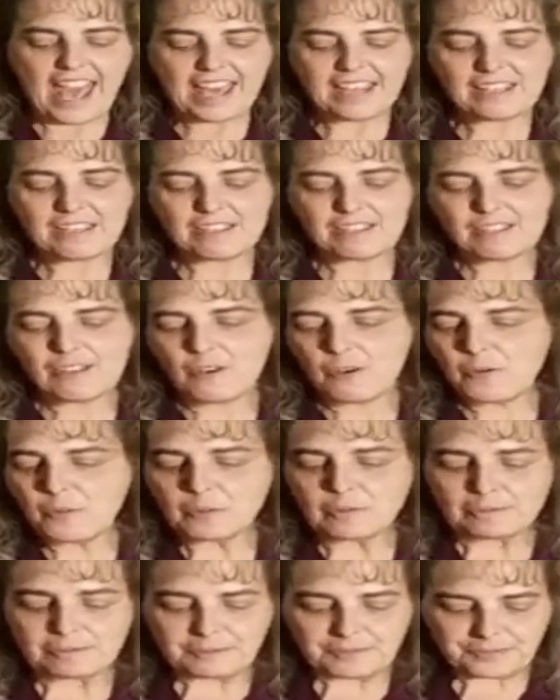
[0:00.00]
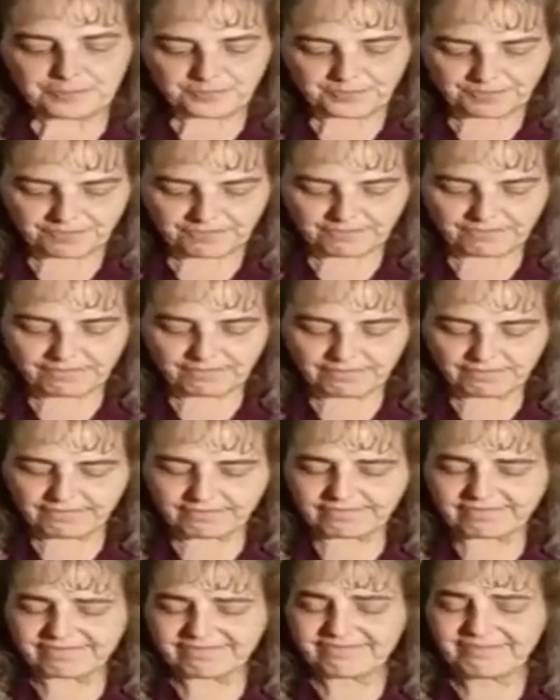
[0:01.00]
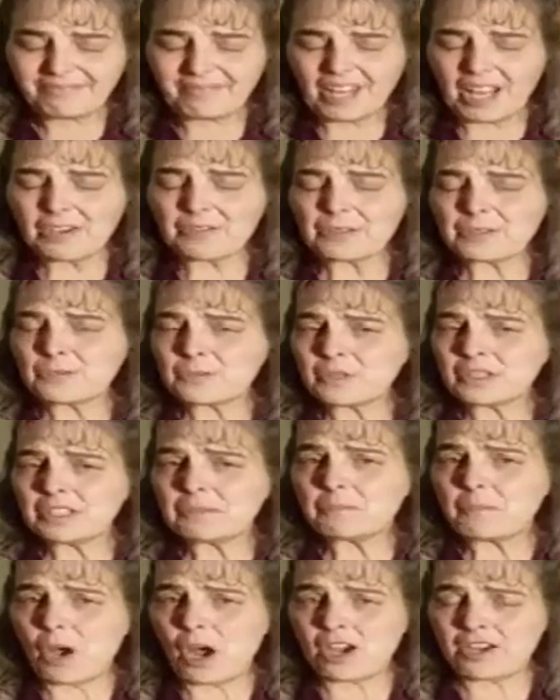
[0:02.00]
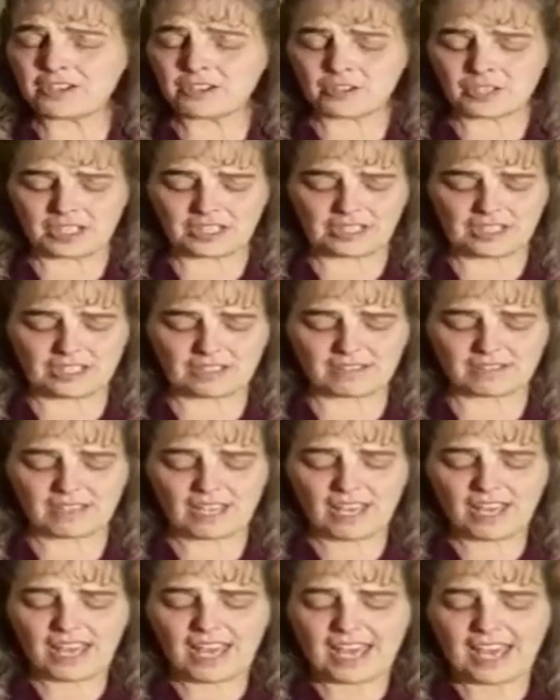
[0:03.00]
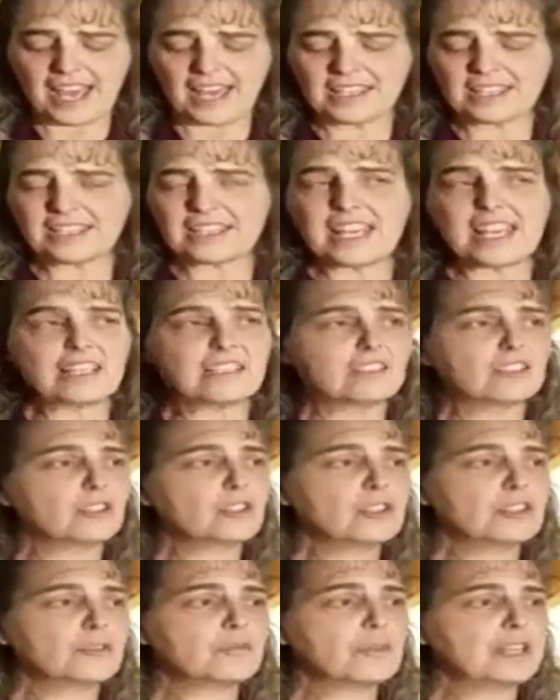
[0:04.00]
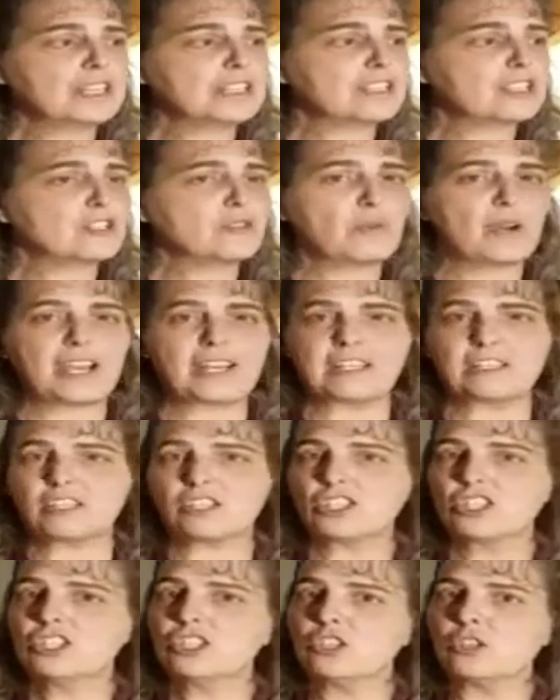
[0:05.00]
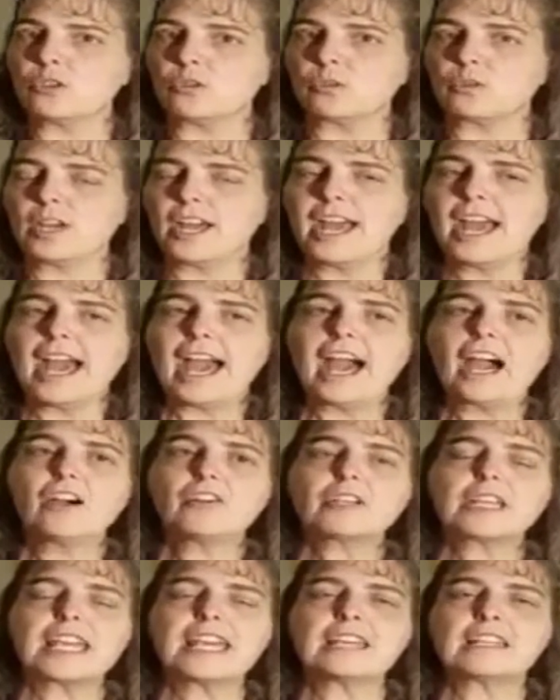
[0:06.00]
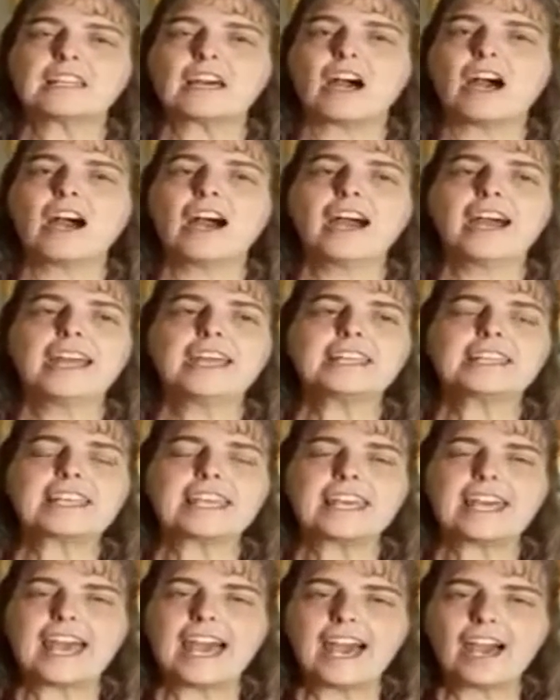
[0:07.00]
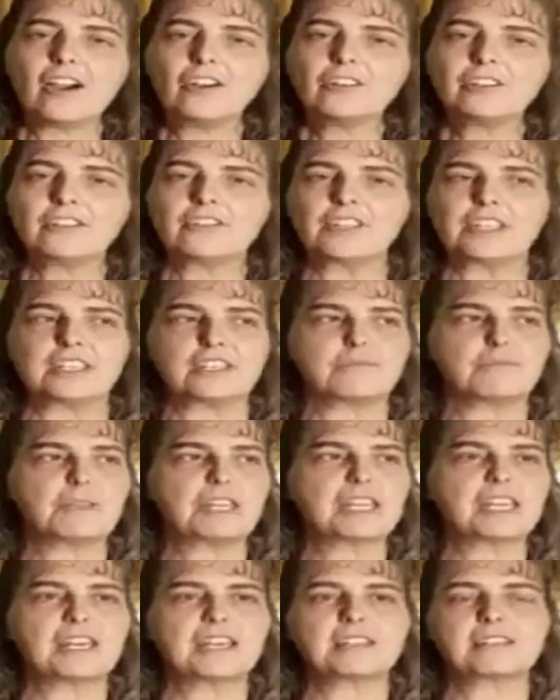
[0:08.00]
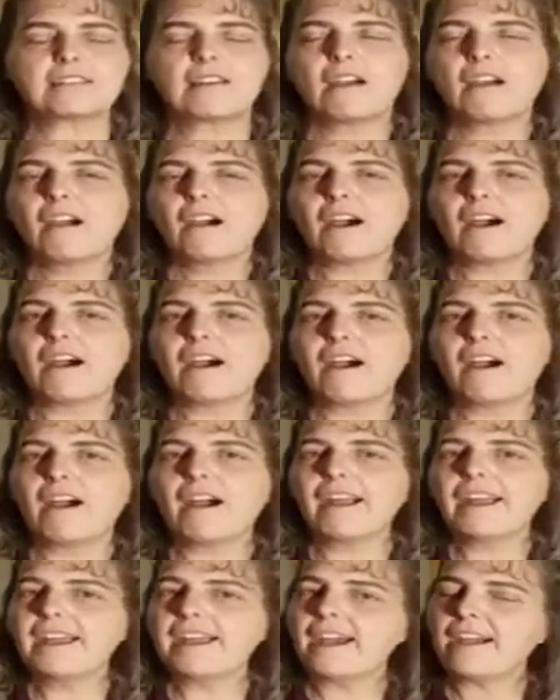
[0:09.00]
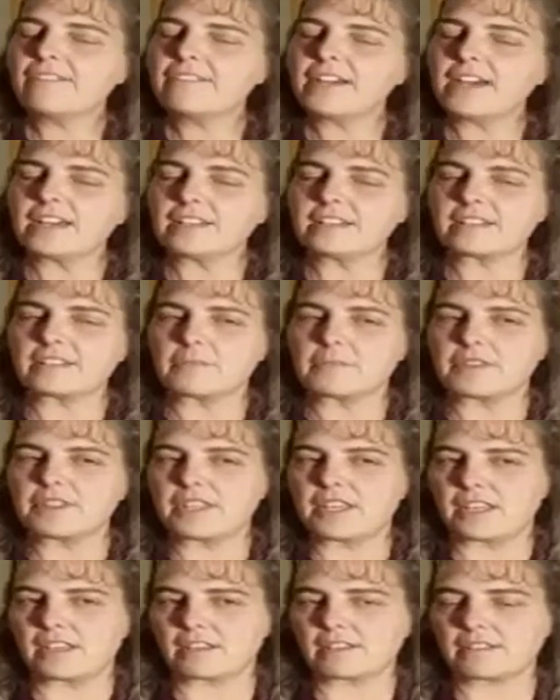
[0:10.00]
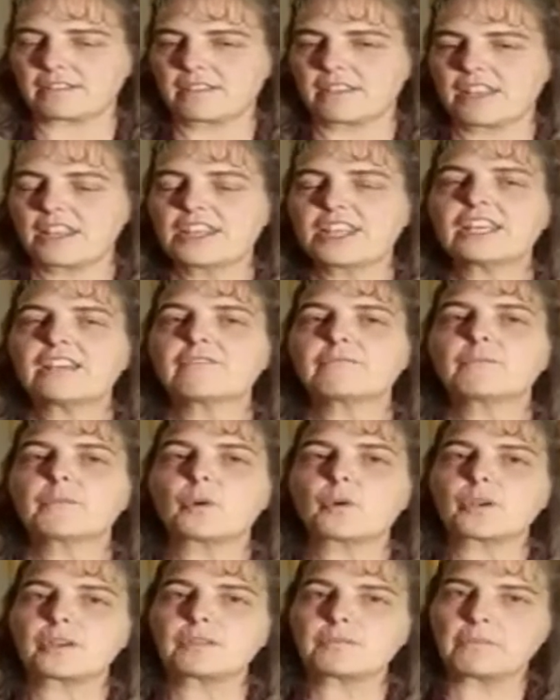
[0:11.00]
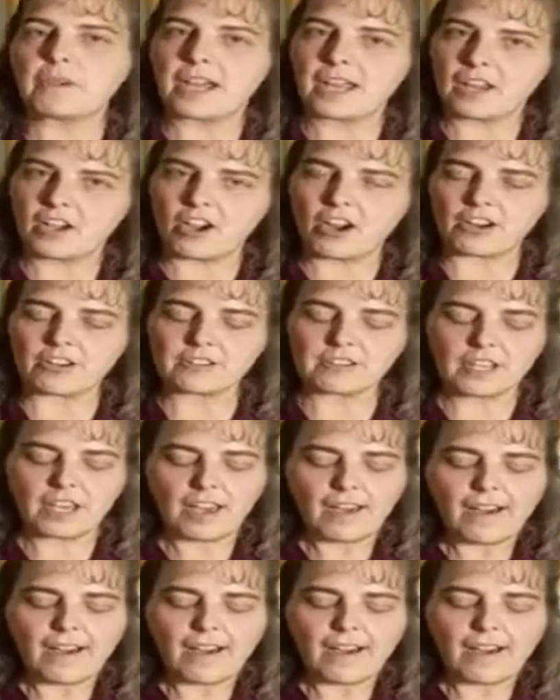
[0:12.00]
And so I was really pondering this and saying, Lord, what do I do? How can I get out of this? Because I have had some things that have broken my heart.